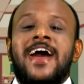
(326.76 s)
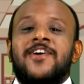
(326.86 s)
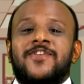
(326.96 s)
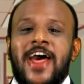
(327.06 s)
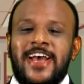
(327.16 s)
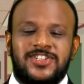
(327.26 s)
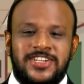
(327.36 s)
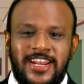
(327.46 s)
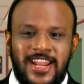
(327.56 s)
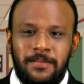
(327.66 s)
rational
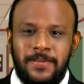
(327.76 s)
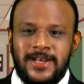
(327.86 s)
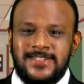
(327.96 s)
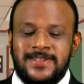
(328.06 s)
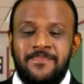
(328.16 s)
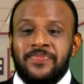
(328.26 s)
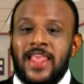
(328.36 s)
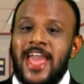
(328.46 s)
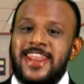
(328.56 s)
numbers. And